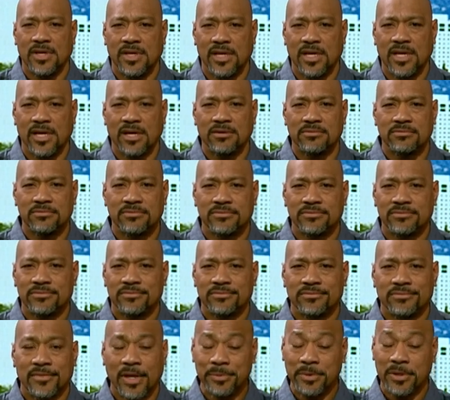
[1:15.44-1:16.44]
to yeah. do that too.
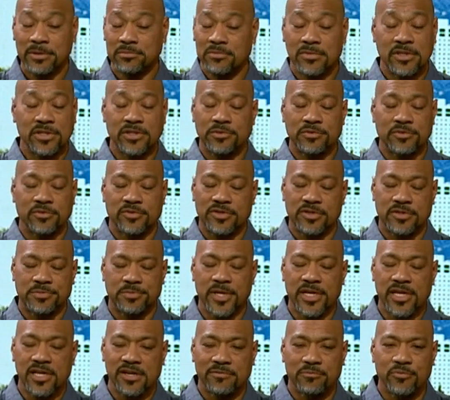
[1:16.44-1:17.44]
I mean,
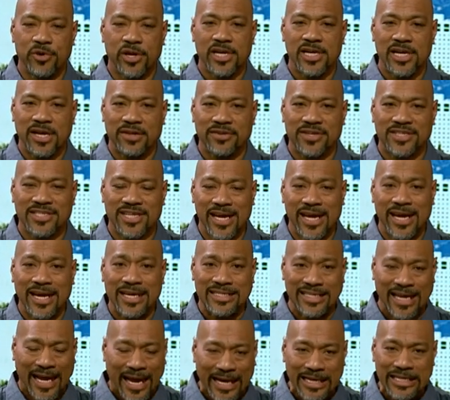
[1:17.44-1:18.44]
speaking of breaking down the
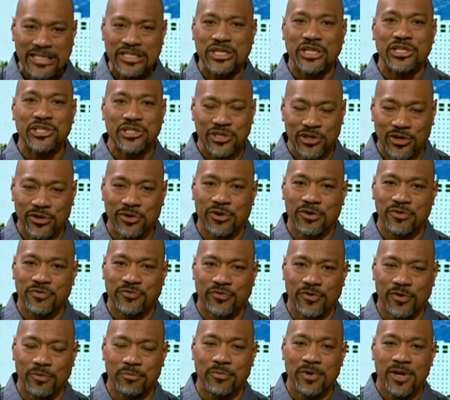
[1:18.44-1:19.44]
science, I just learned
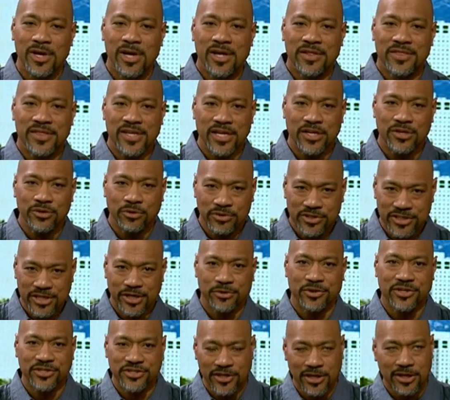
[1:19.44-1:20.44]
from the
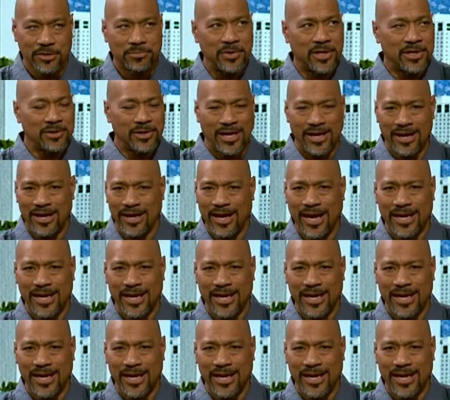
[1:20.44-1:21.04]
doTERRA segment uh,